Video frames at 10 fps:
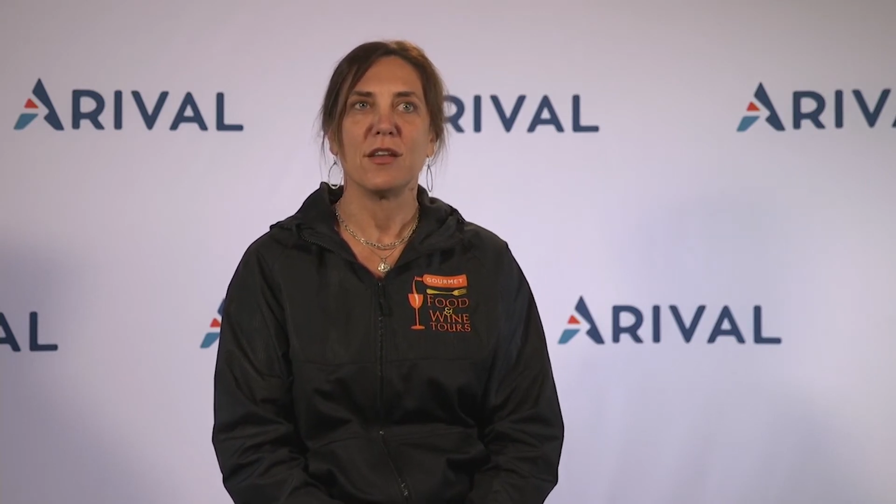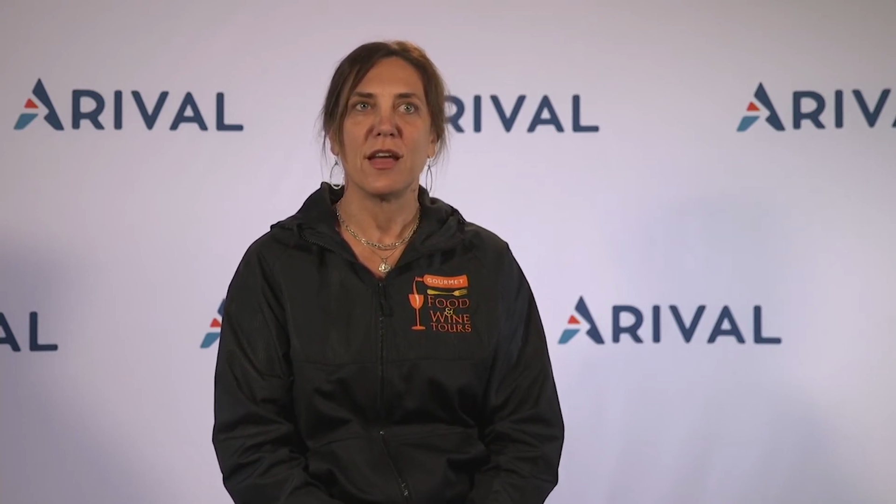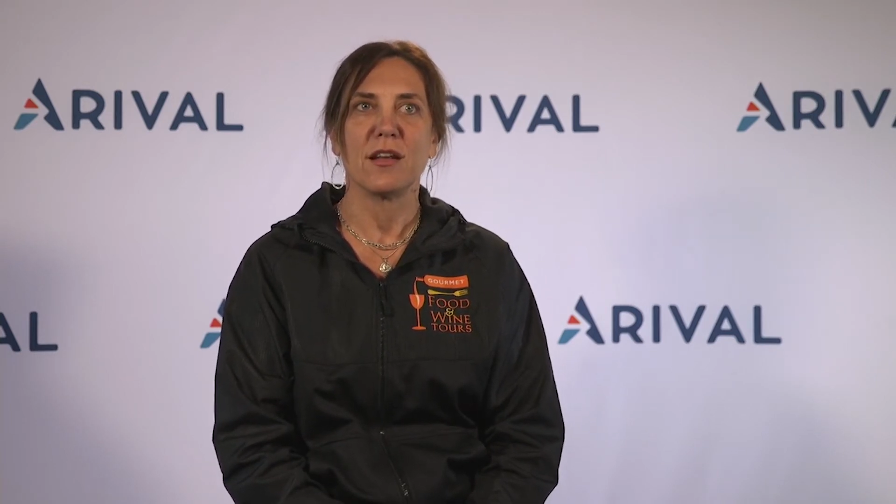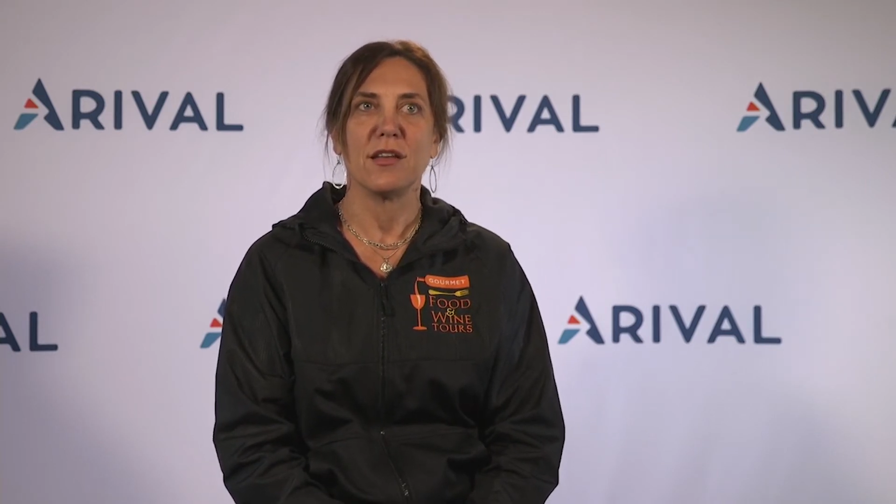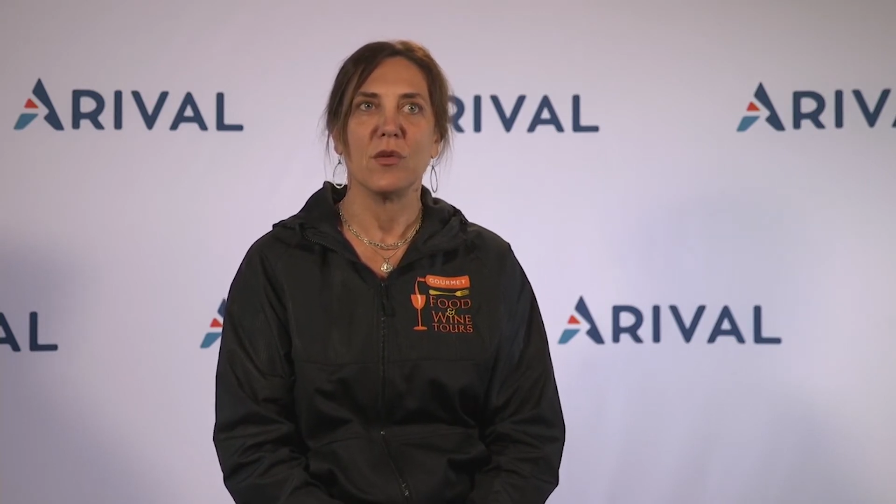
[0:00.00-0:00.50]

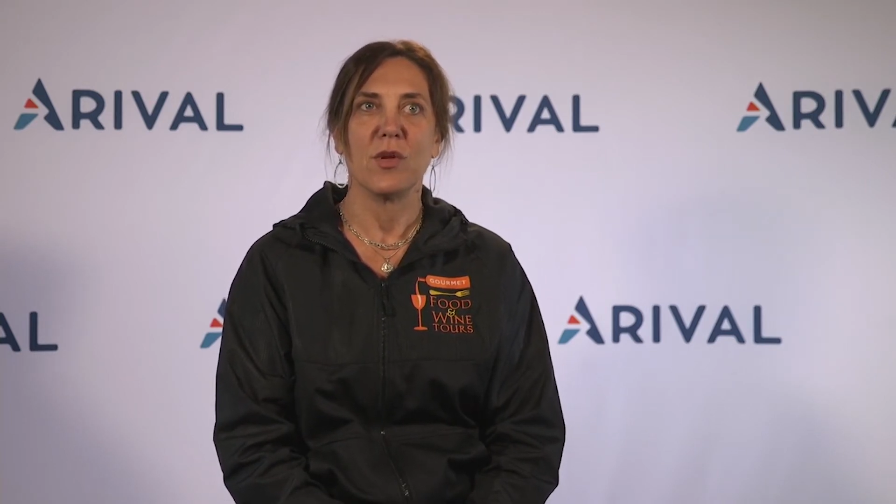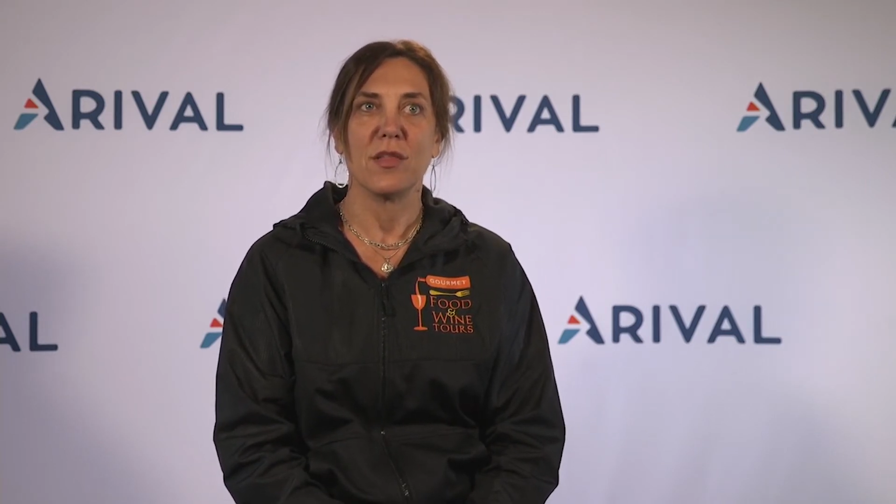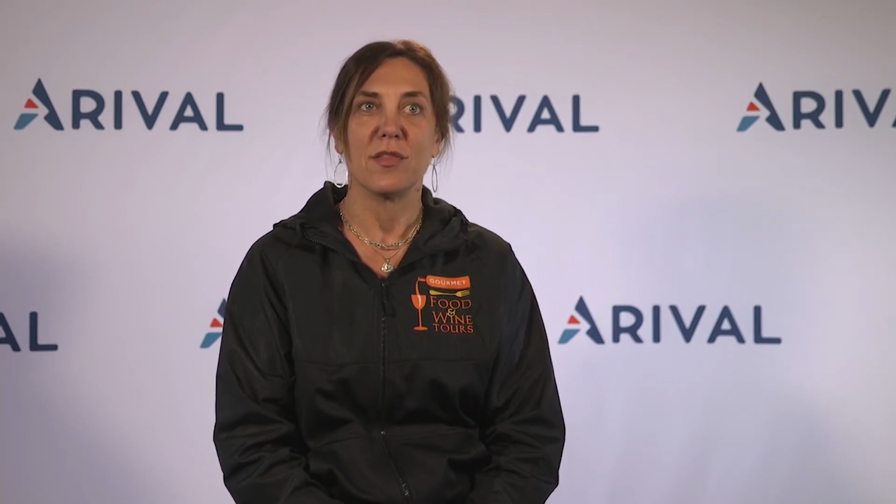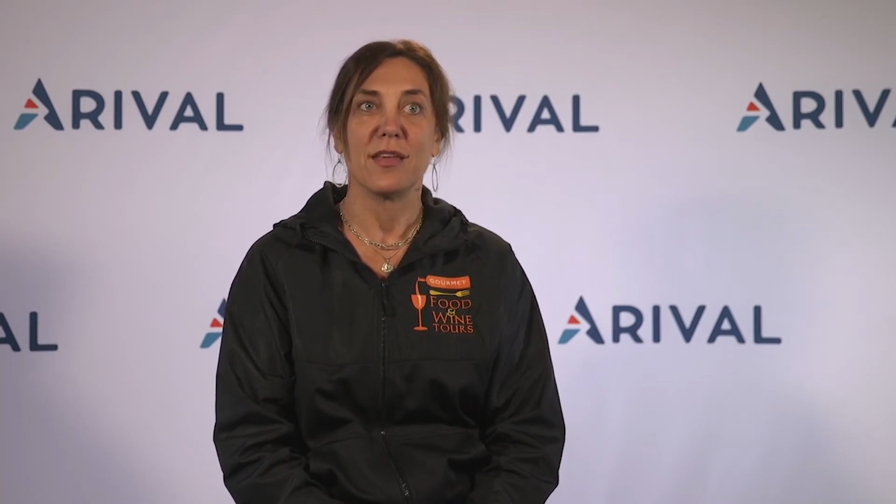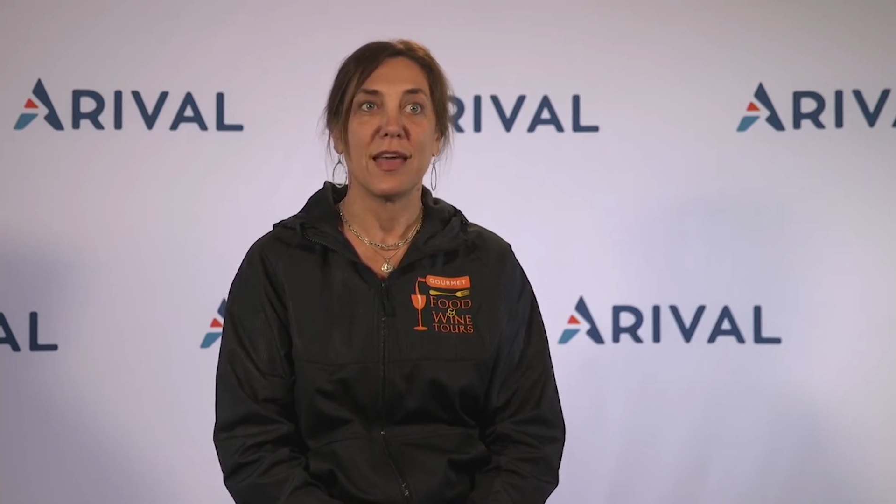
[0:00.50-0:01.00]
connecting
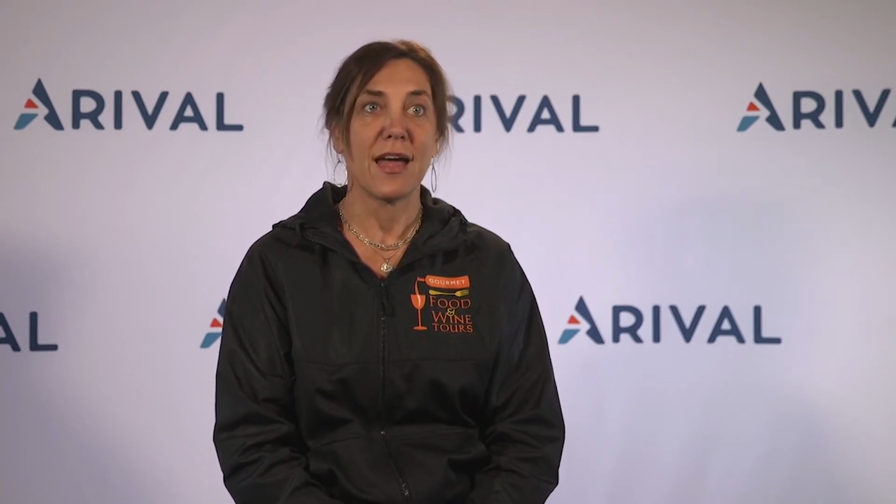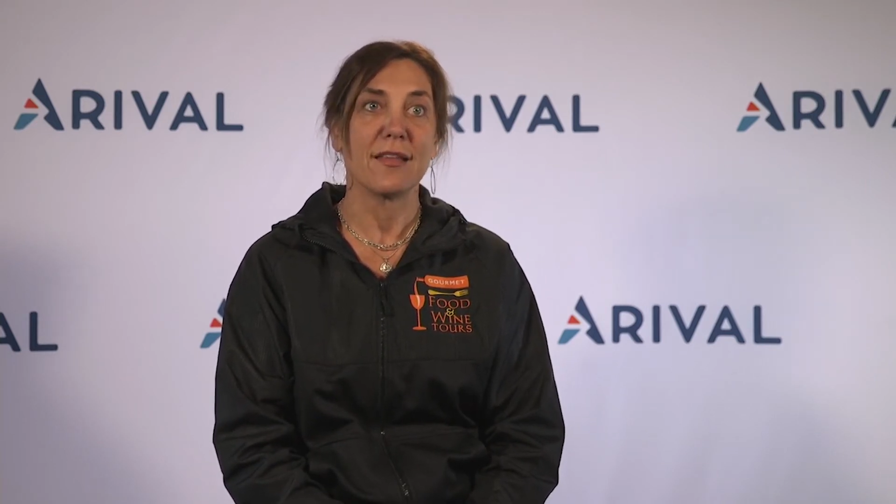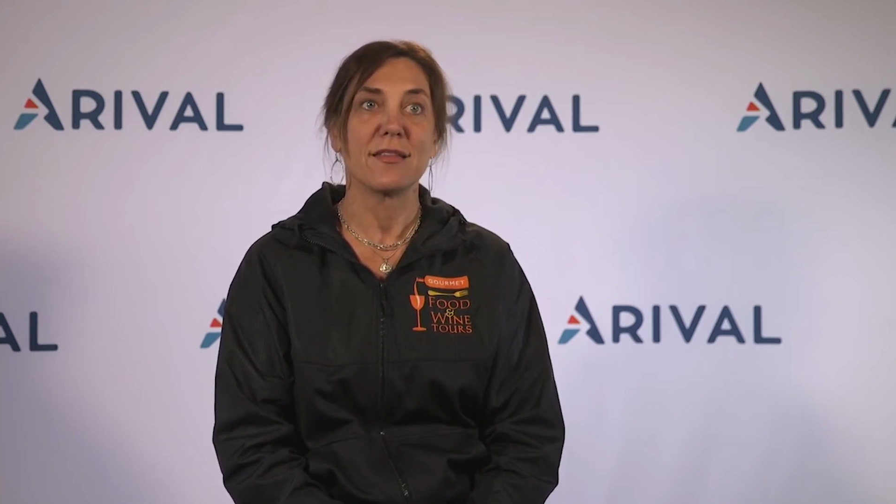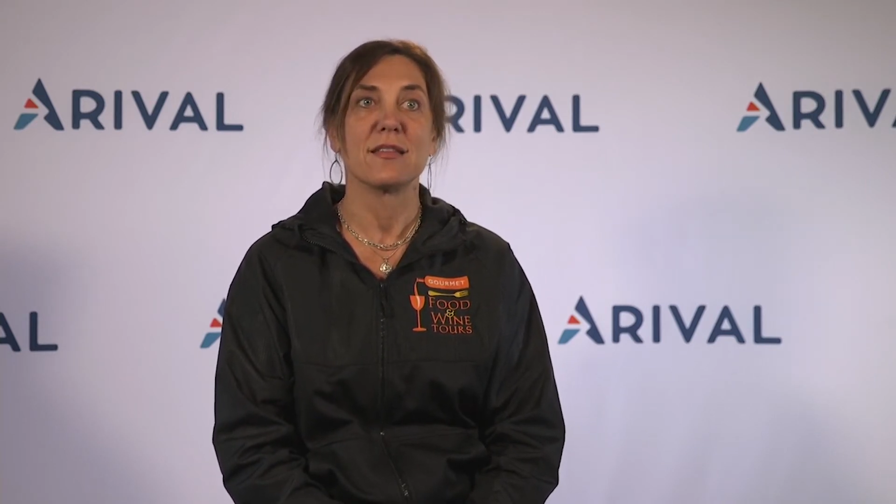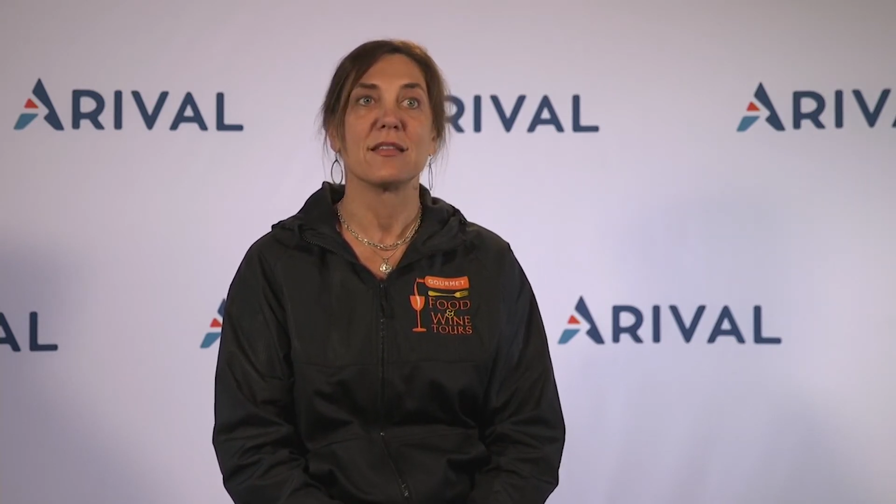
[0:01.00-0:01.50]
with the
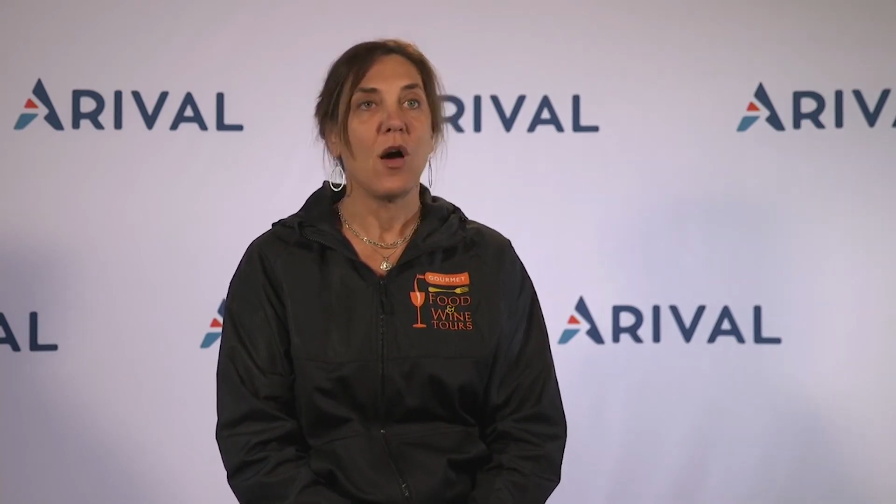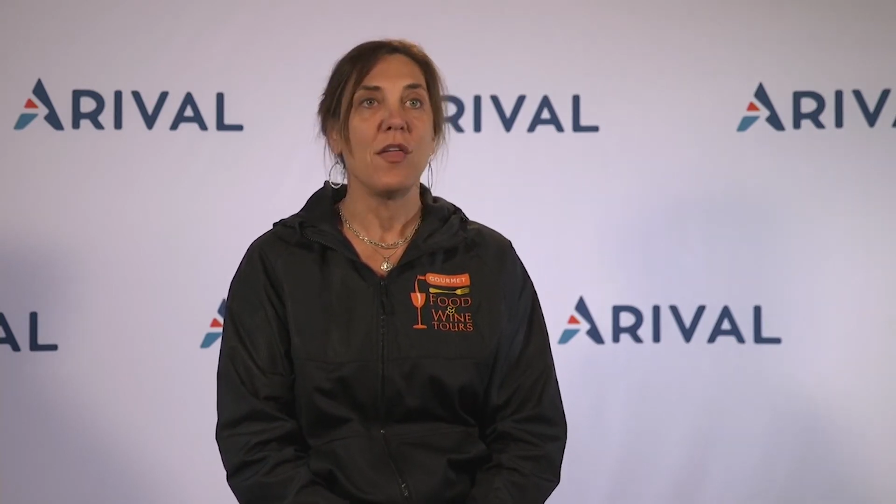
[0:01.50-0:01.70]
guests.